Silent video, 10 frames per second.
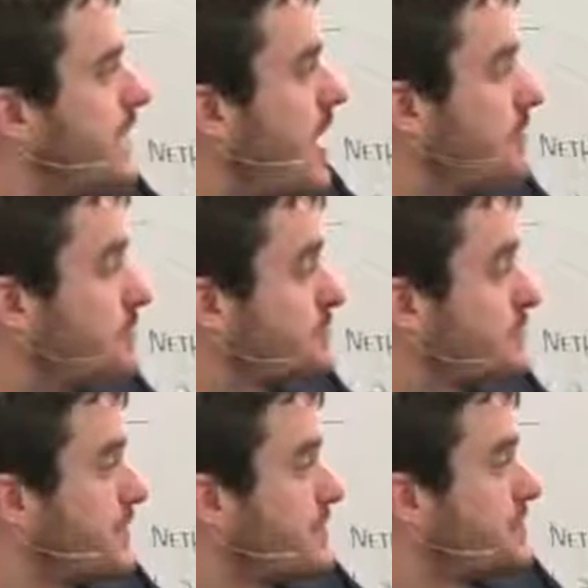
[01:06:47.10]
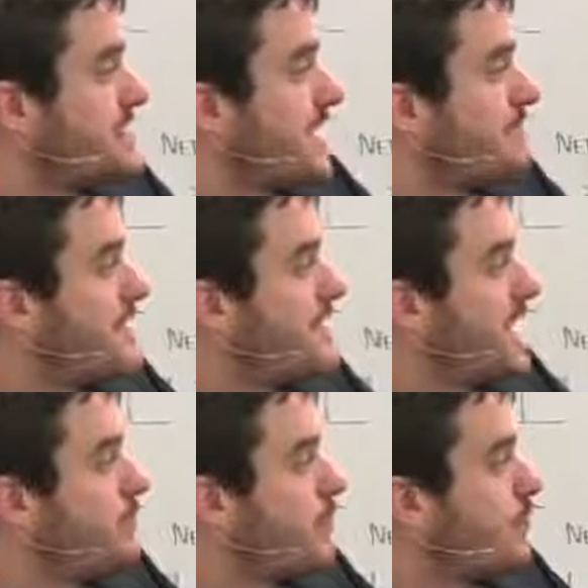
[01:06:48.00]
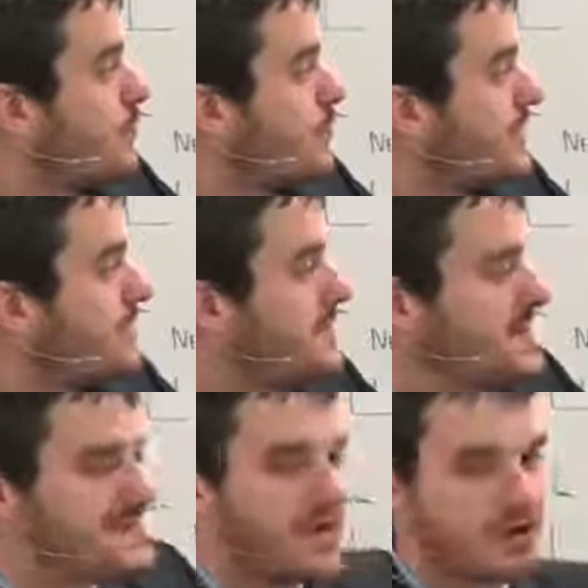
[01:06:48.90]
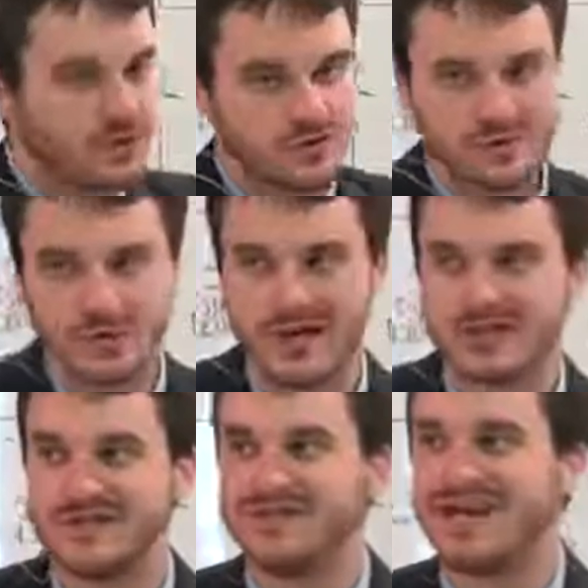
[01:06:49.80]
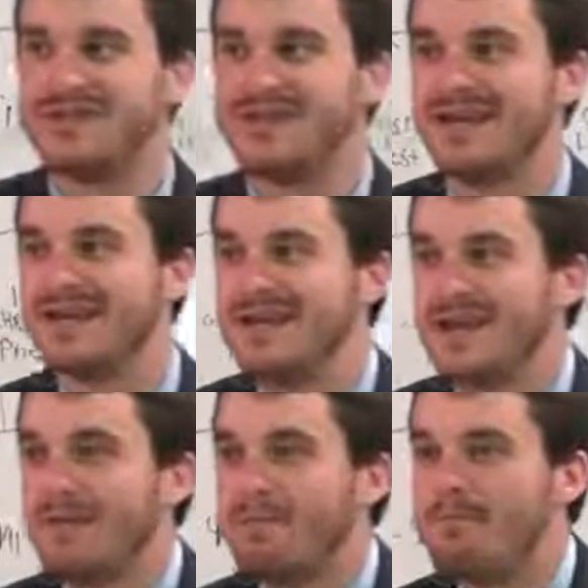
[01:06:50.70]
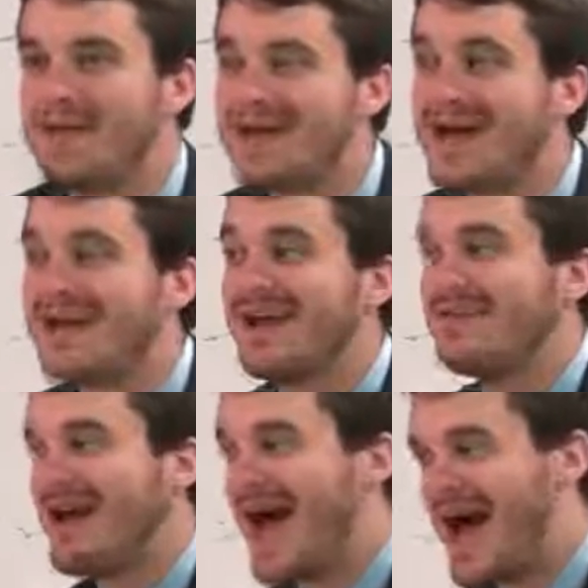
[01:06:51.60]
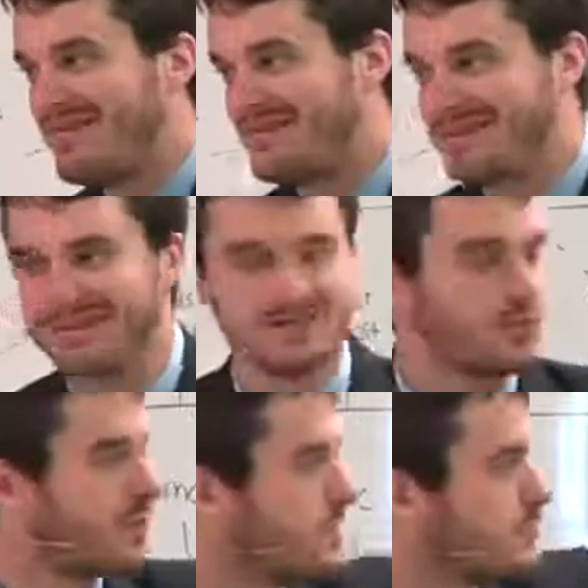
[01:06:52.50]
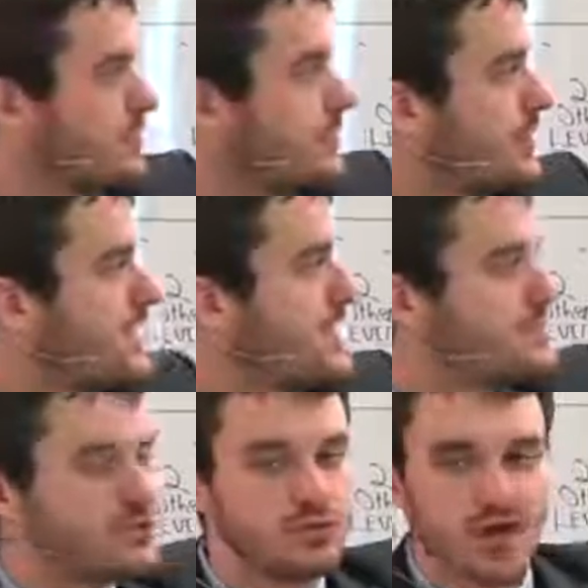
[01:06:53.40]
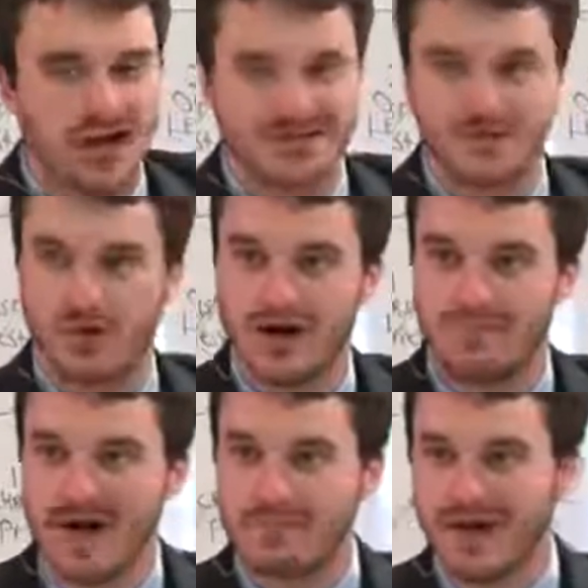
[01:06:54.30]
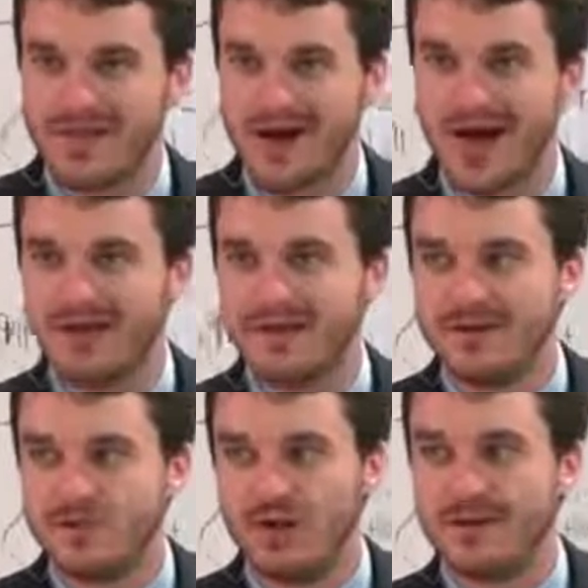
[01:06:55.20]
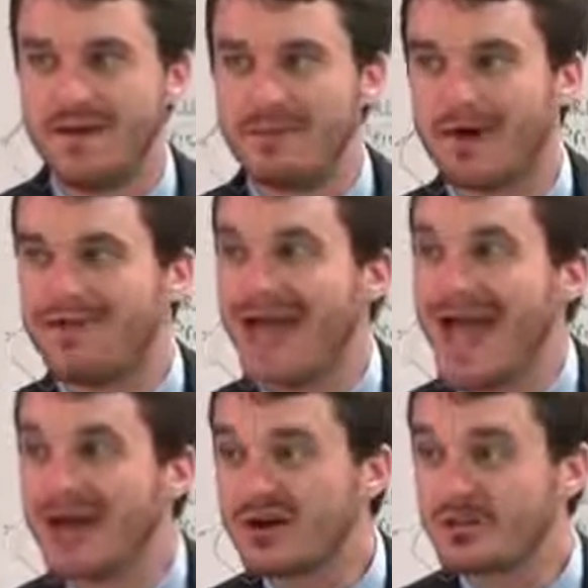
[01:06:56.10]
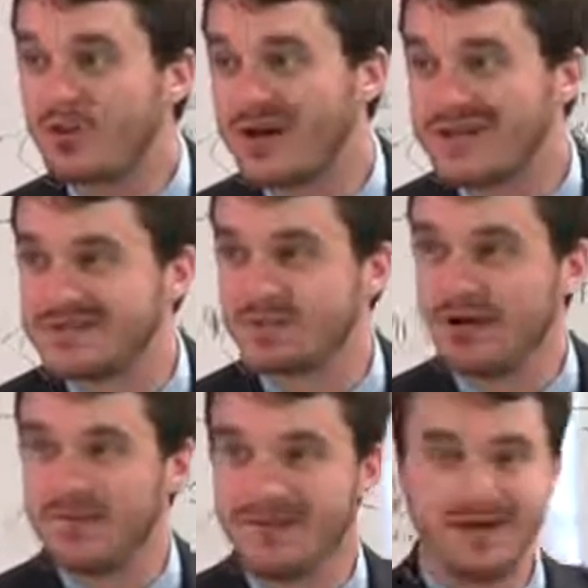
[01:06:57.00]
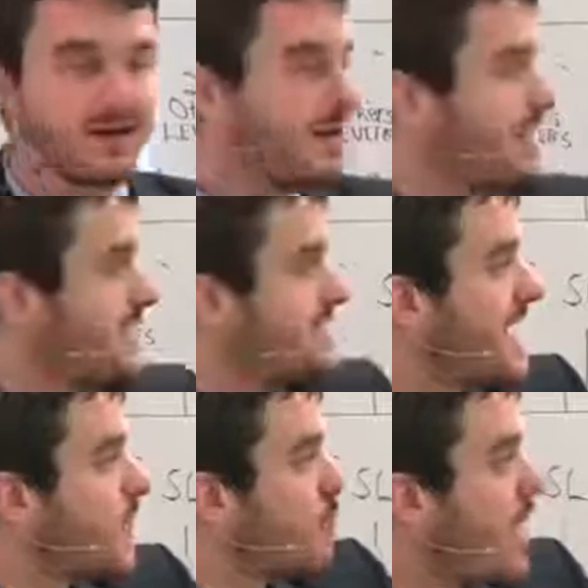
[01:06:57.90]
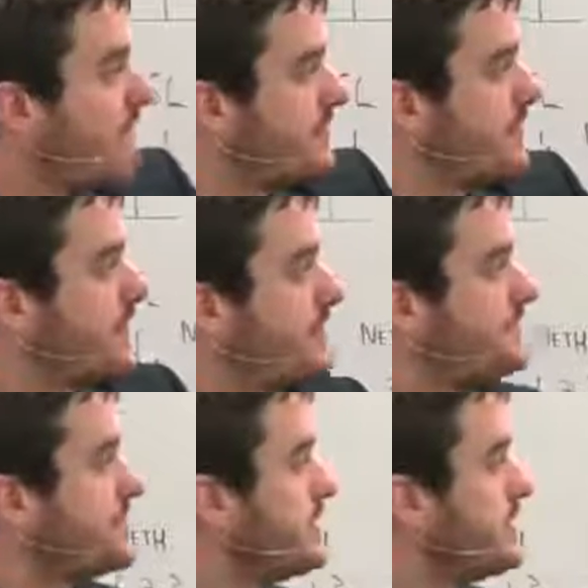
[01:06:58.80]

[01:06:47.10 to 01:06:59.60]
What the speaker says: our close of probation is at midnight, what we really mean is our close of probation is at the midnight of Adventism, because we're looking at two lines. And what I meant by that anchor point is what I mean is that Raphia,